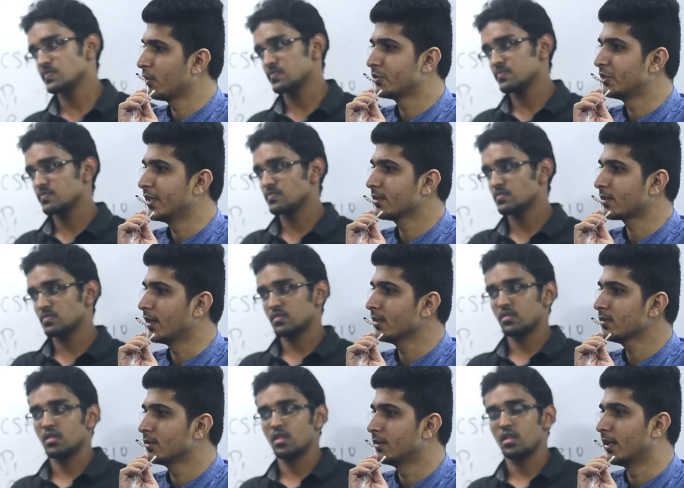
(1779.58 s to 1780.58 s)
Speaker 1: was GS
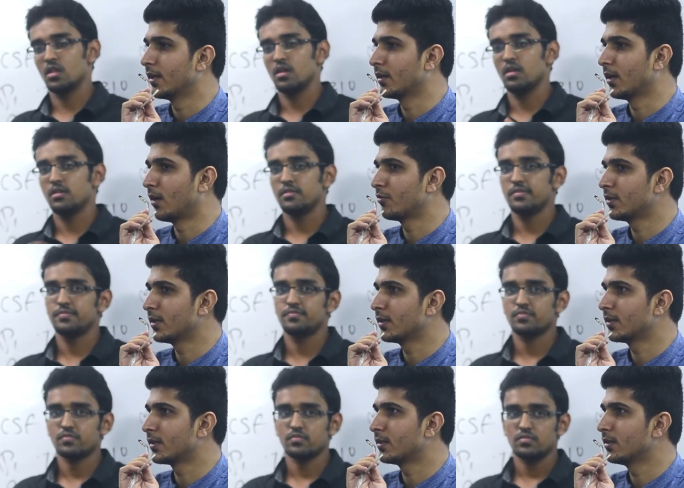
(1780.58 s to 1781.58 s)
class. Then
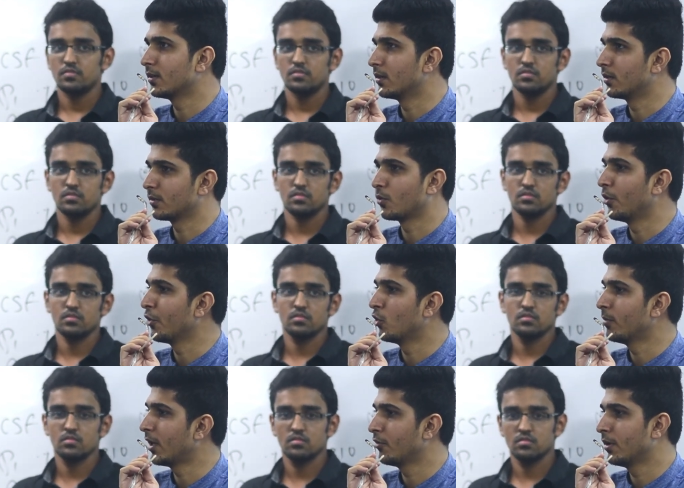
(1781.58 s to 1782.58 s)
after going
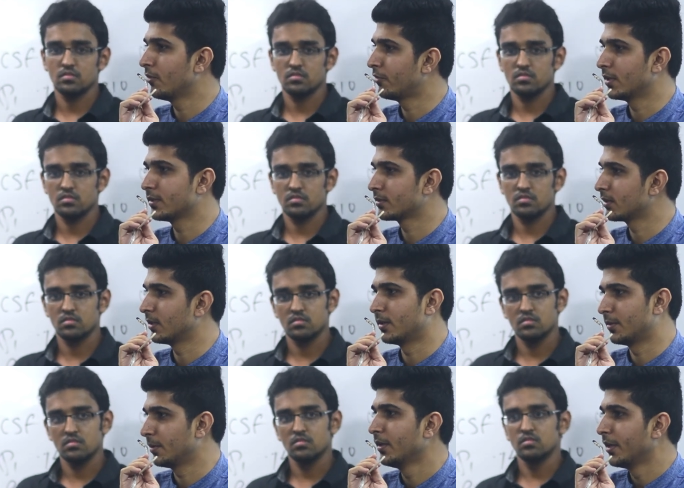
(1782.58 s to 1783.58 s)
home, I will first
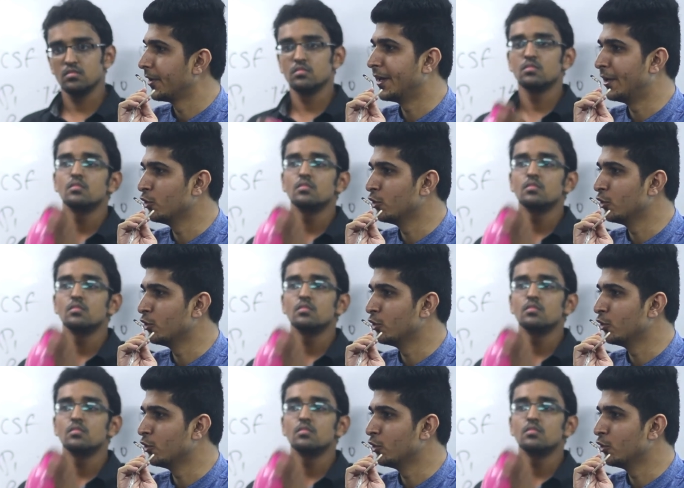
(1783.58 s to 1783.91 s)
read